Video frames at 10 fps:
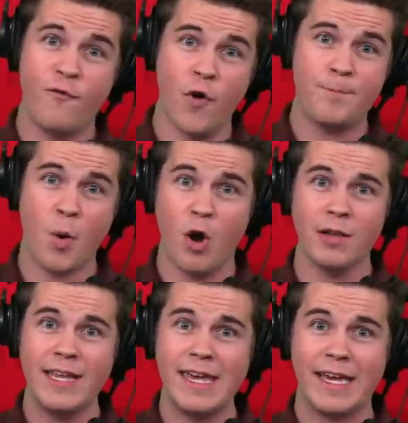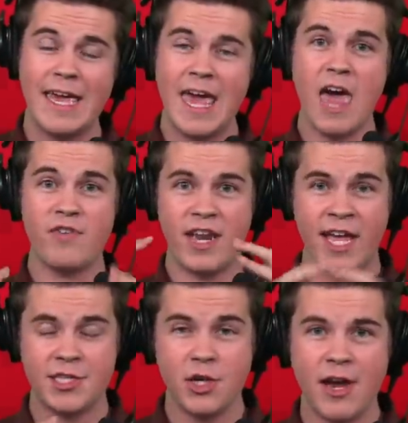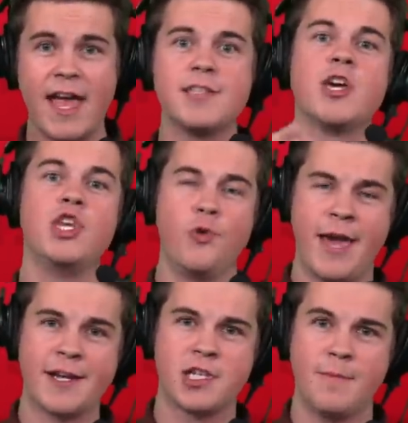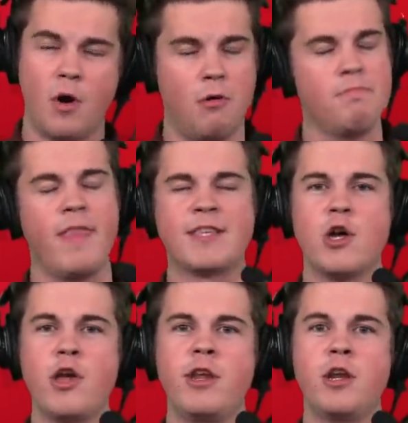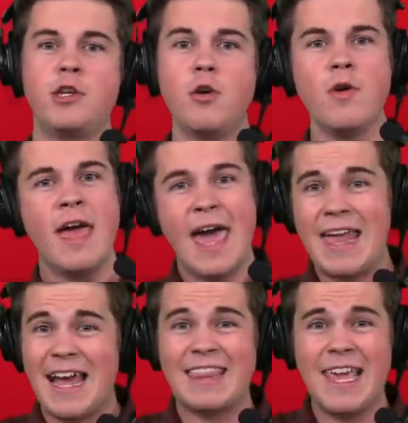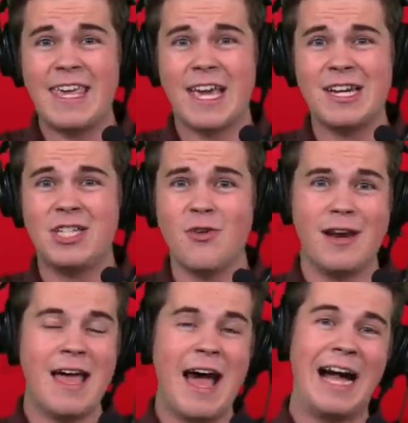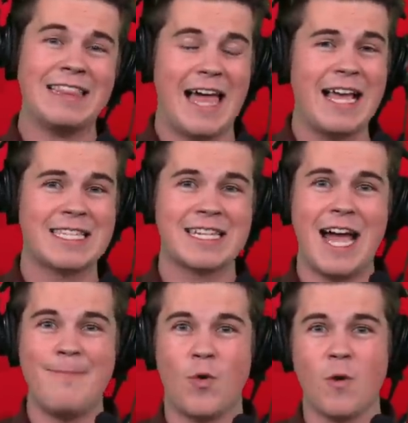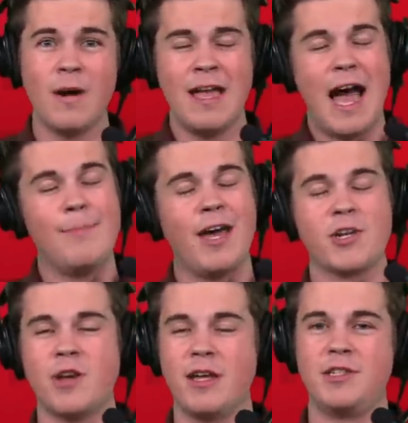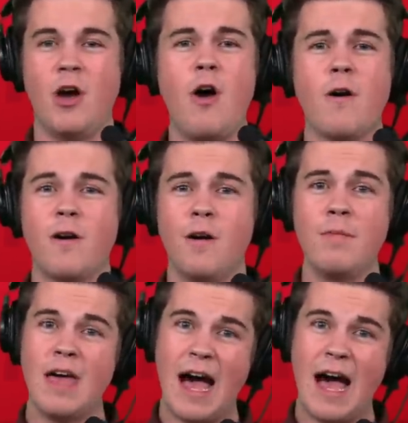Football League. If it hits your hands, you catch the ball. That's all you need to do. And I think he can do it. I like Sky Moore. I'm not trying to dog on him.